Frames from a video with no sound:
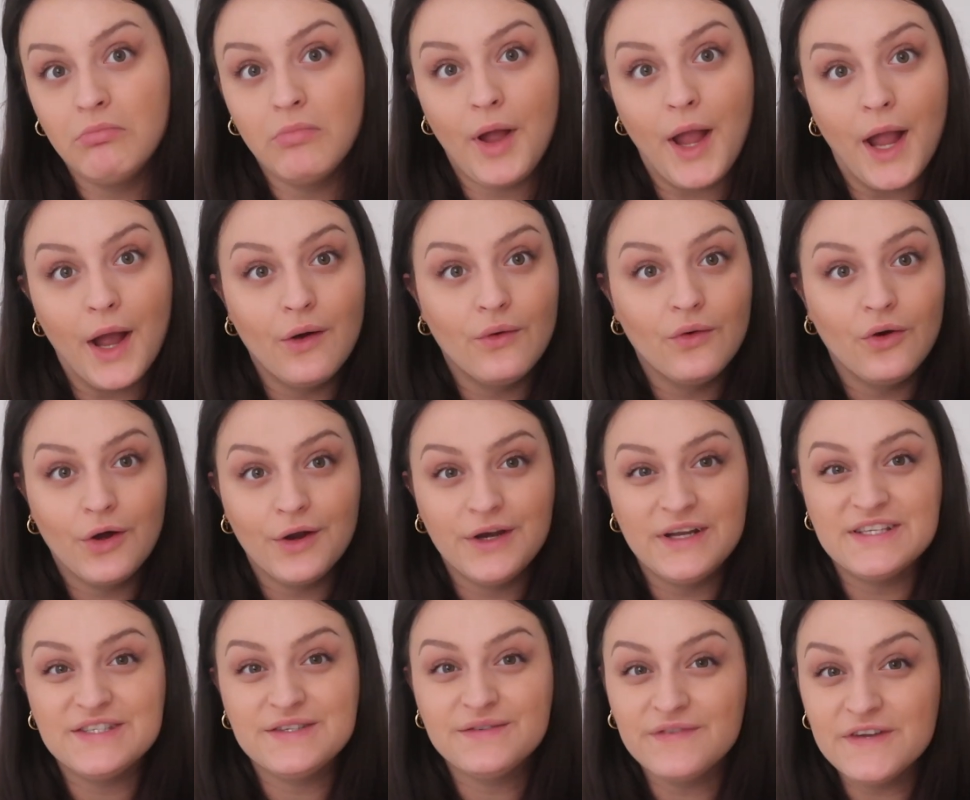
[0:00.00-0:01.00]
I don't know, in
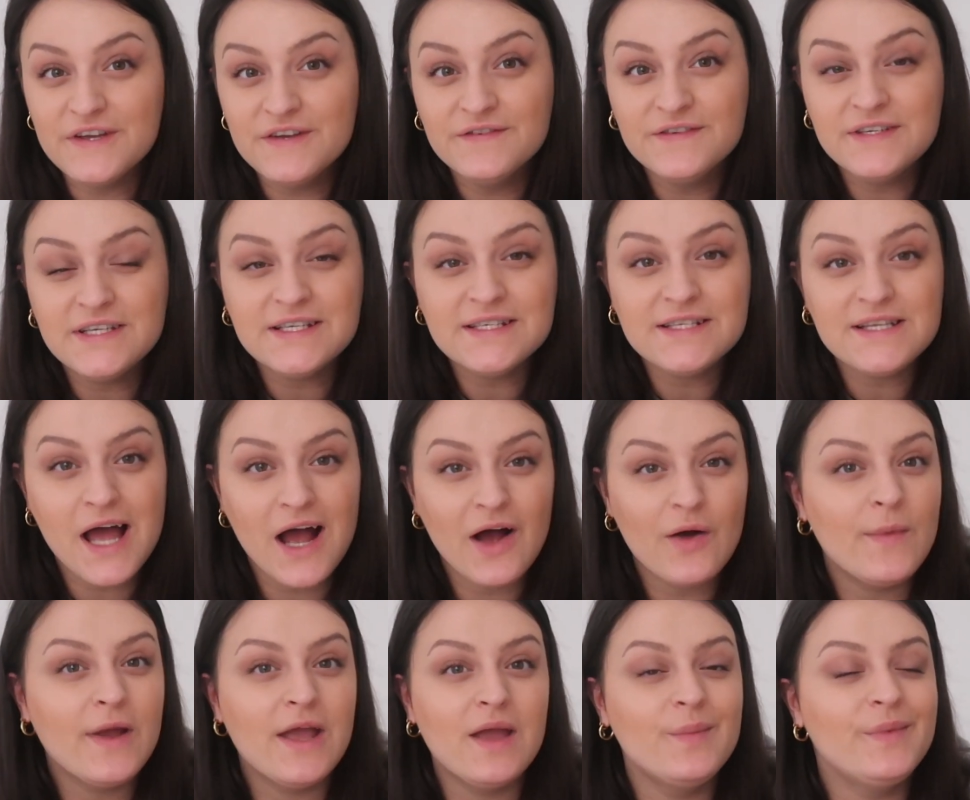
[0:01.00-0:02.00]
his 50s now
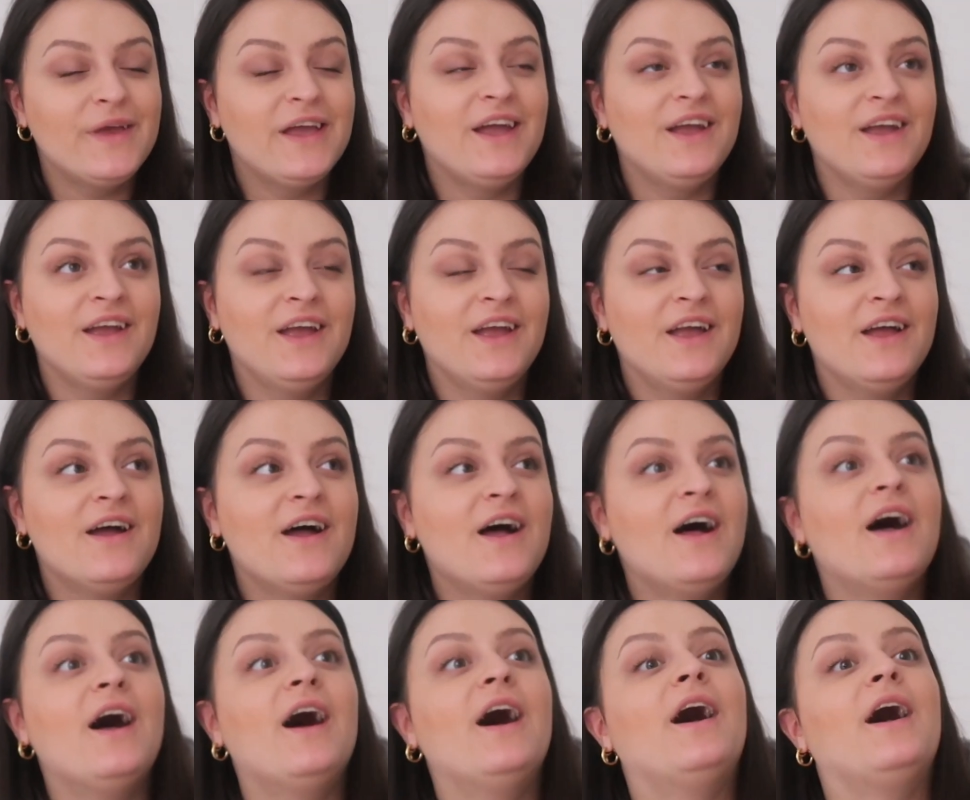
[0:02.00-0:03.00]
maybe,
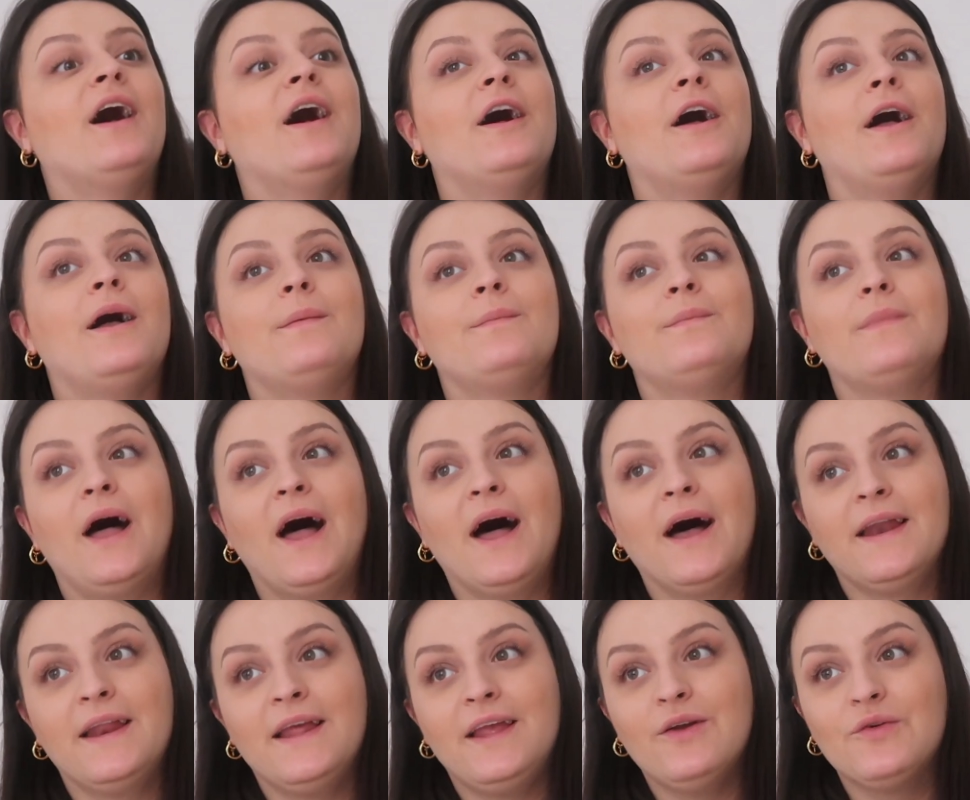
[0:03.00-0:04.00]

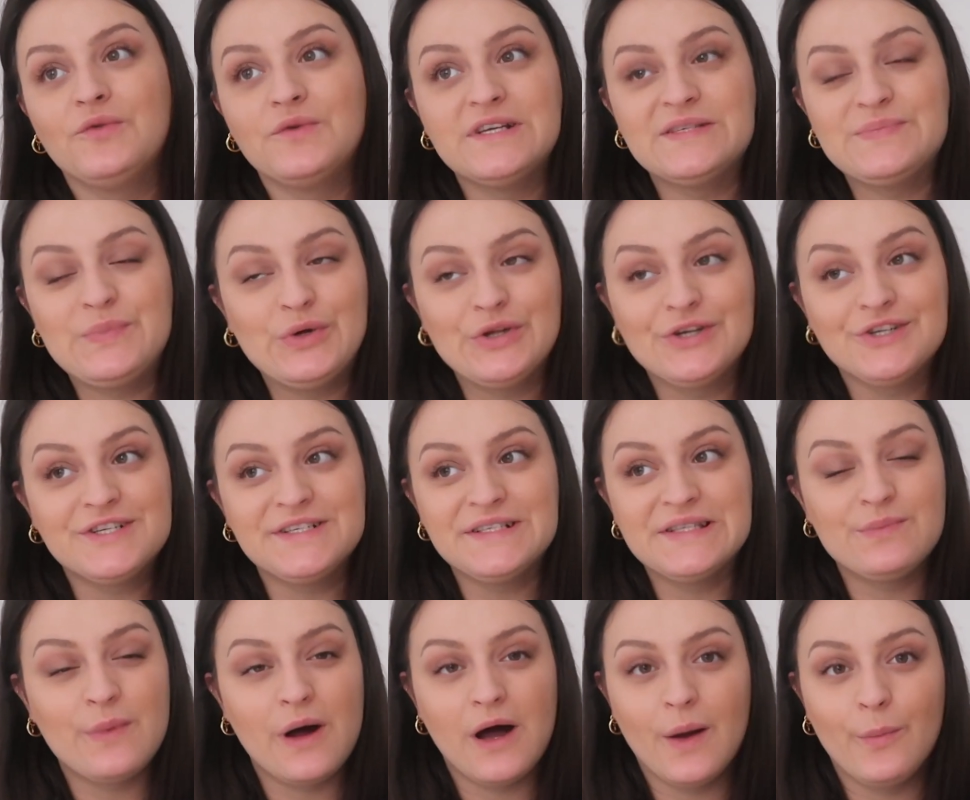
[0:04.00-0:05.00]
and he always polishes
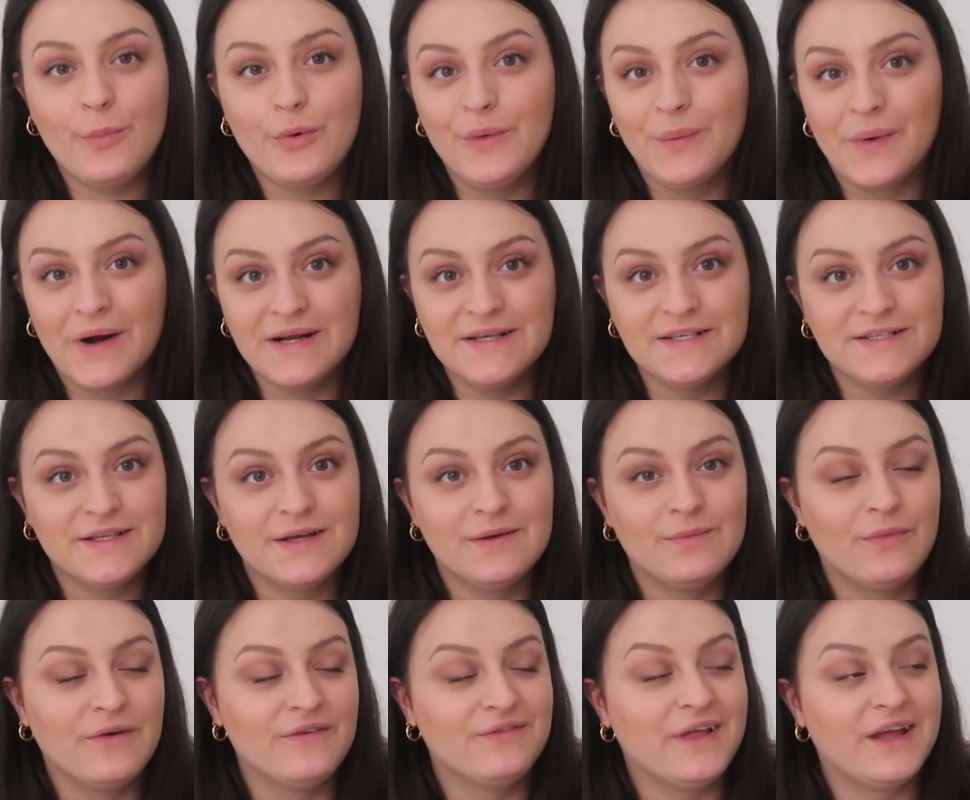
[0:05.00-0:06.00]
them up and wears
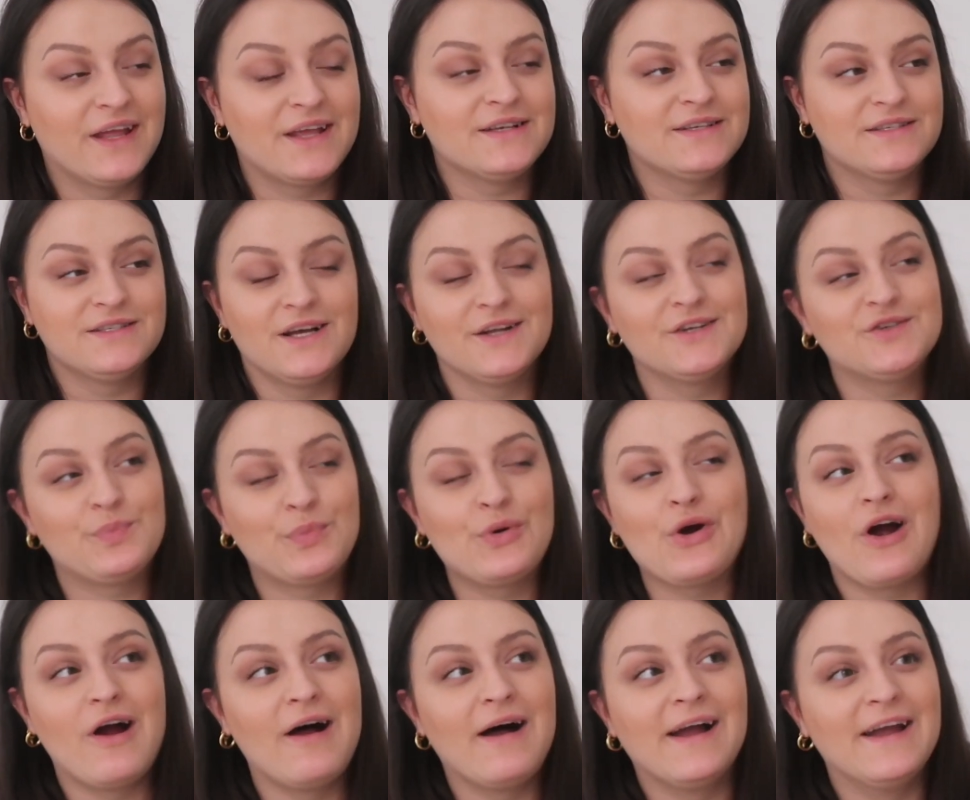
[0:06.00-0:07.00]
them with like such
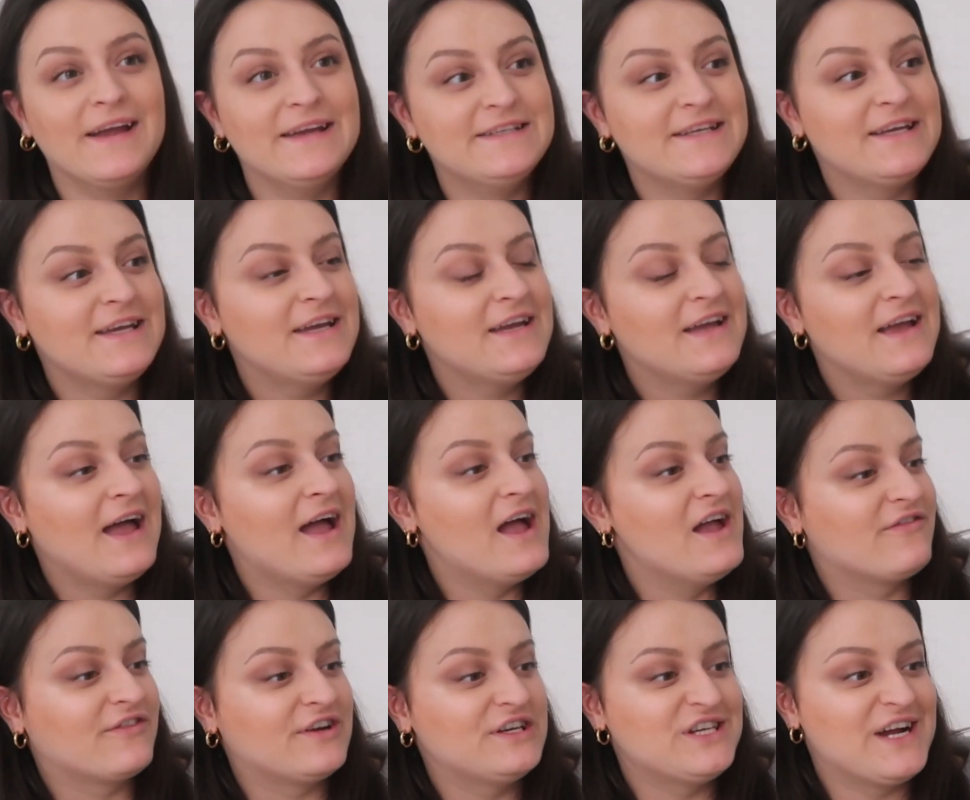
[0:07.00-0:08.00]
pride
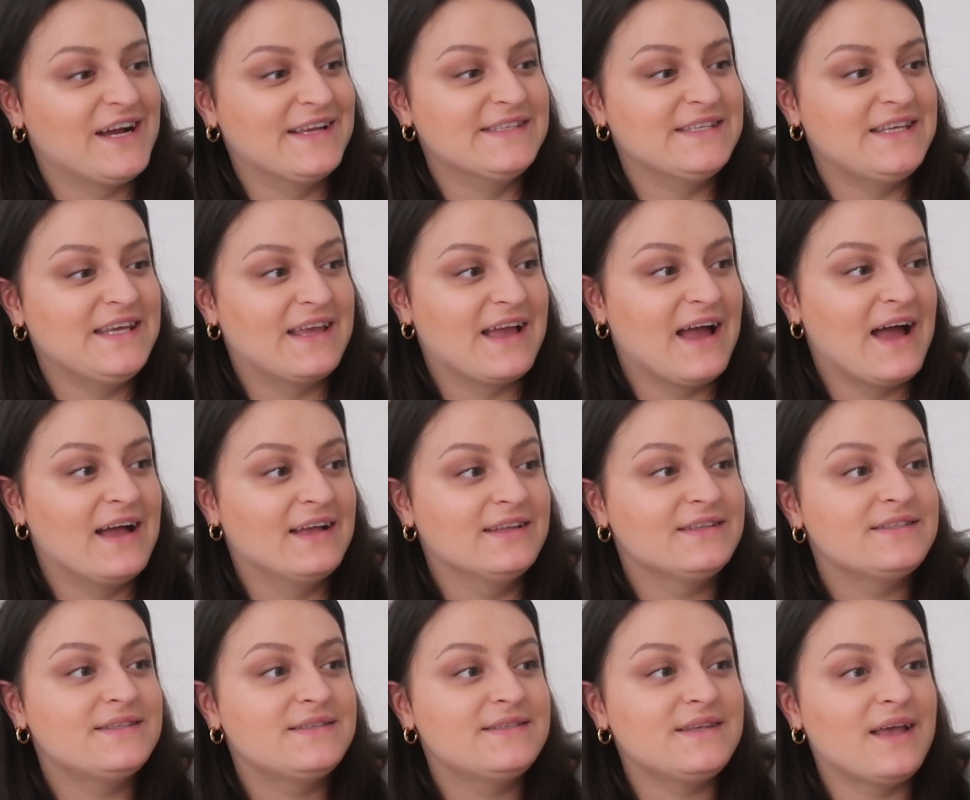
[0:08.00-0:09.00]
every chance he
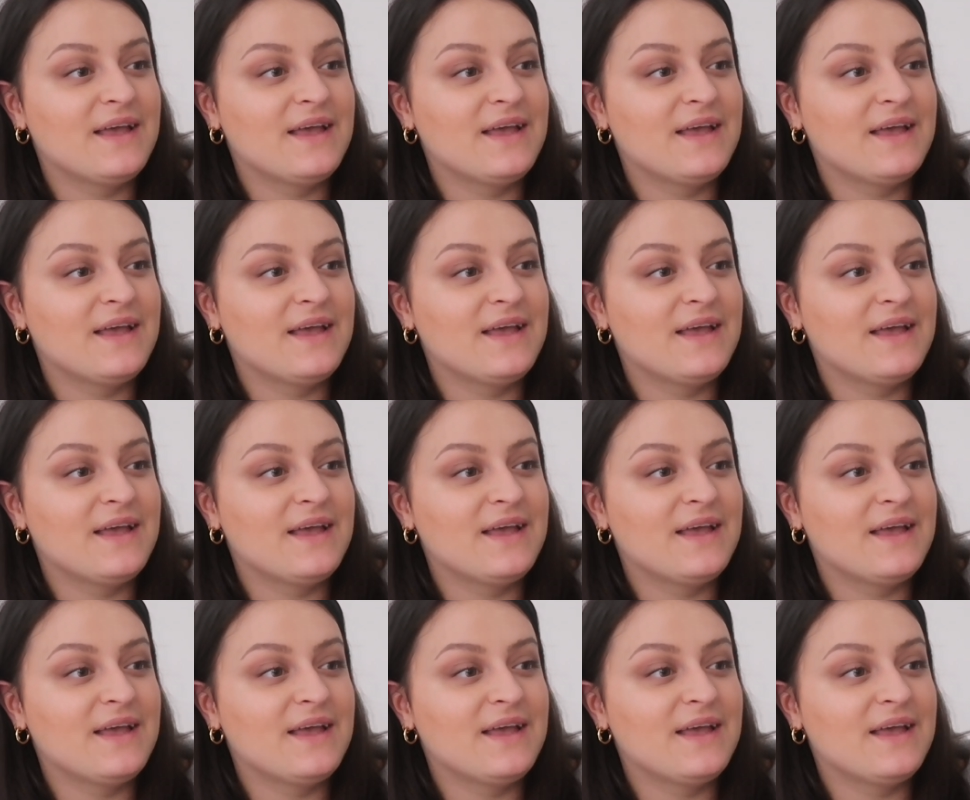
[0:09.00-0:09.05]
gets.